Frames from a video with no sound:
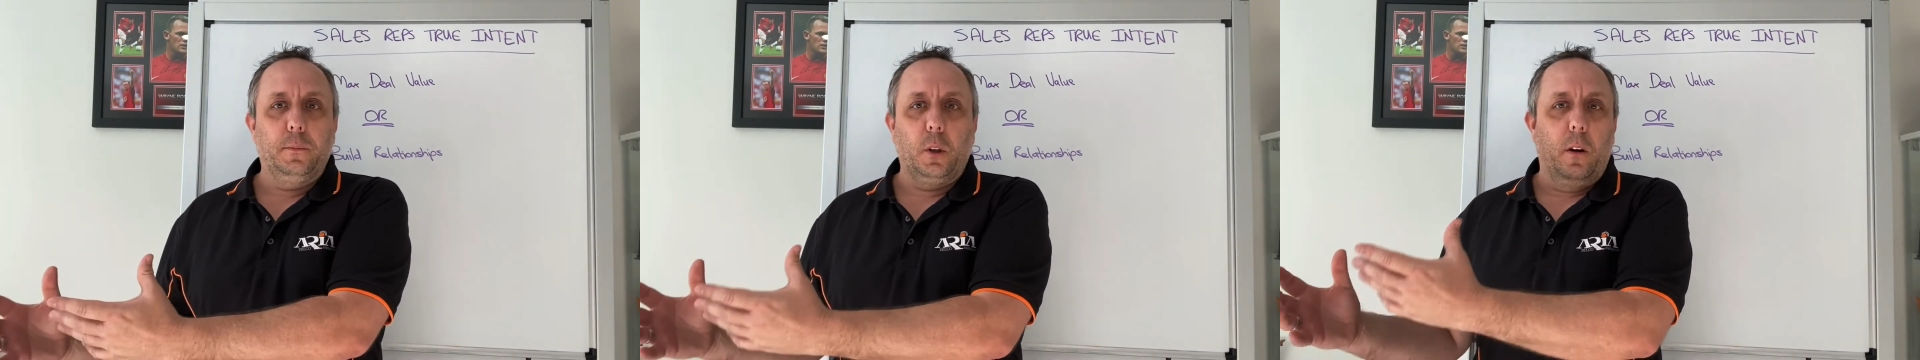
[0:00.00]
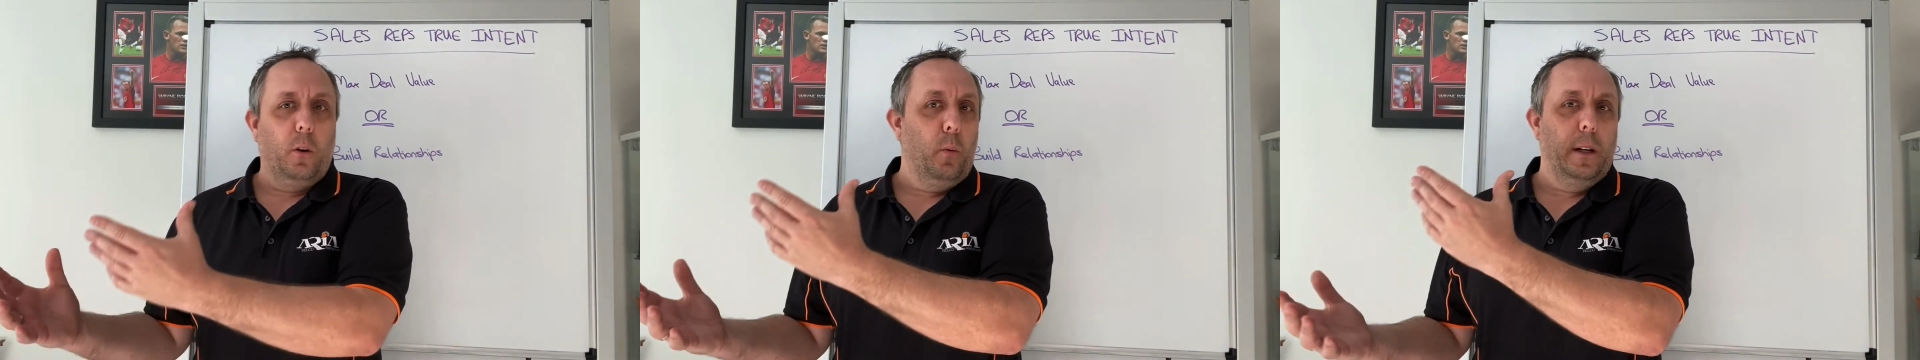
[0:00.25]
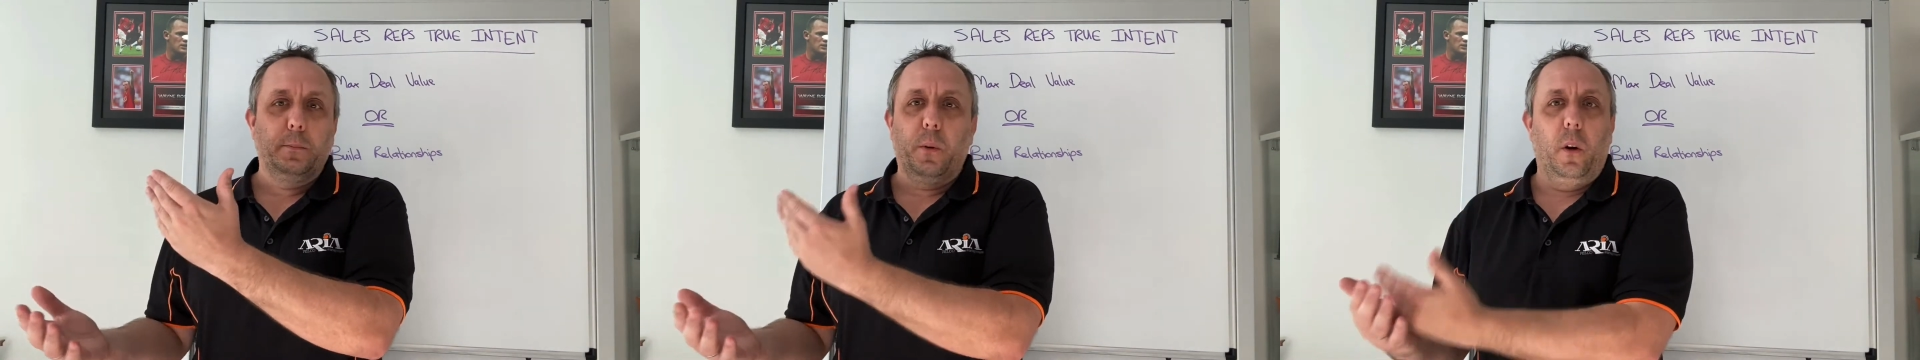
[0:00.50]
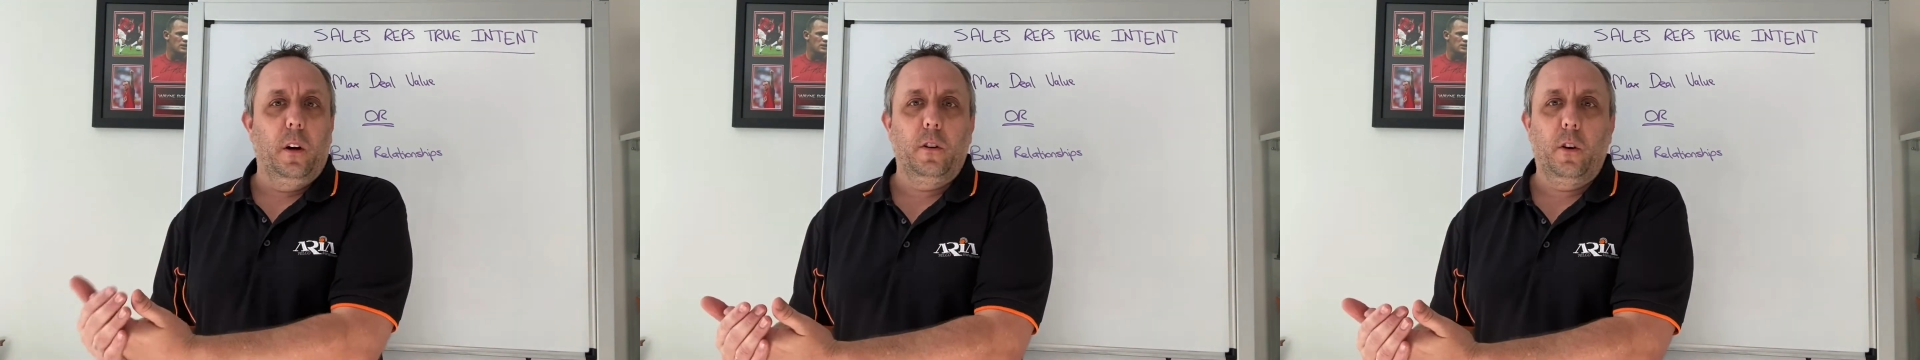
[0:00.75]
I always
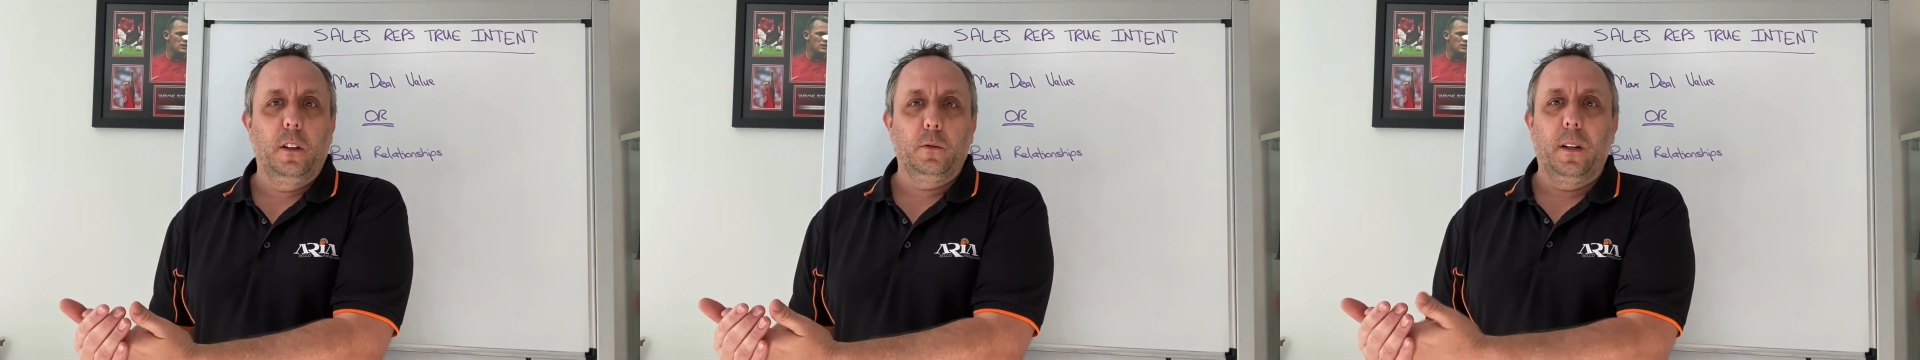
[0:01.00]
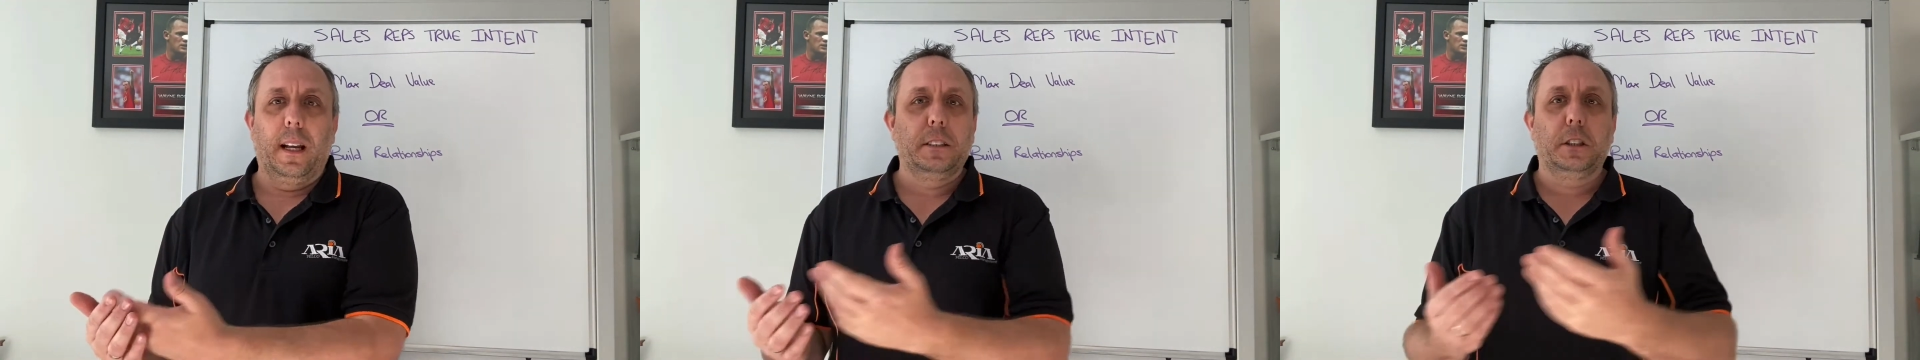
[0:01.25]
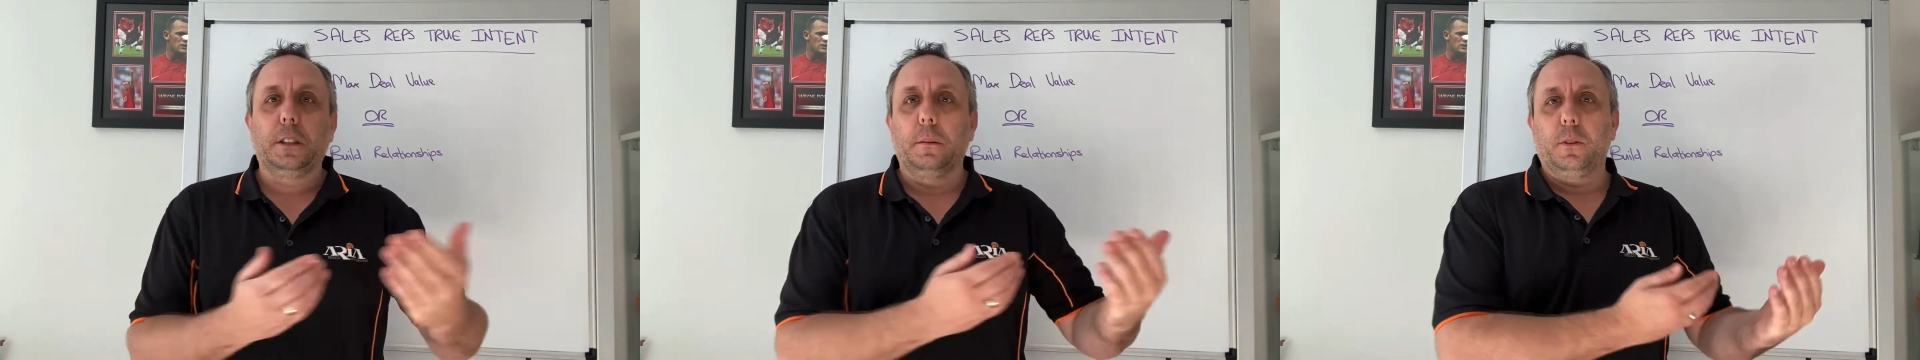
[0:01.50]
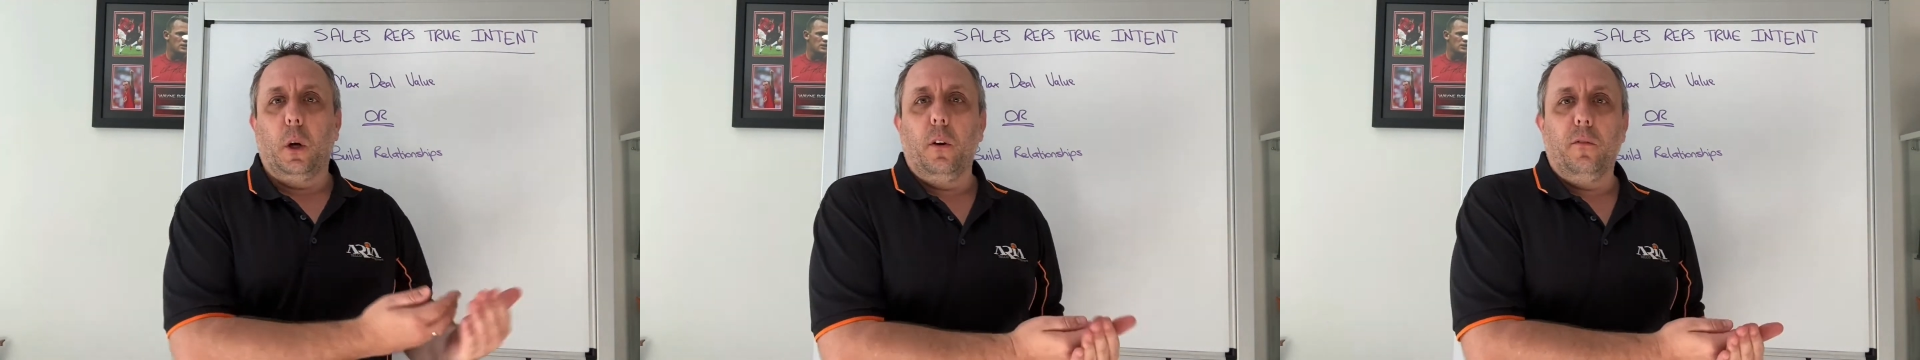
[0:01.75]
prioritize
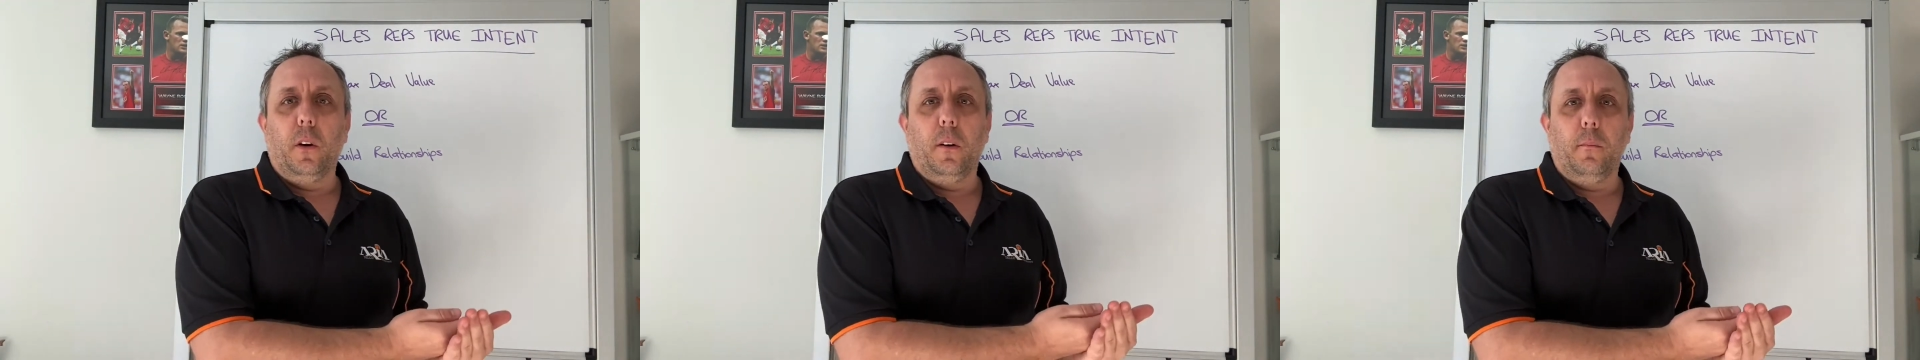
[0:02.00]
relationships over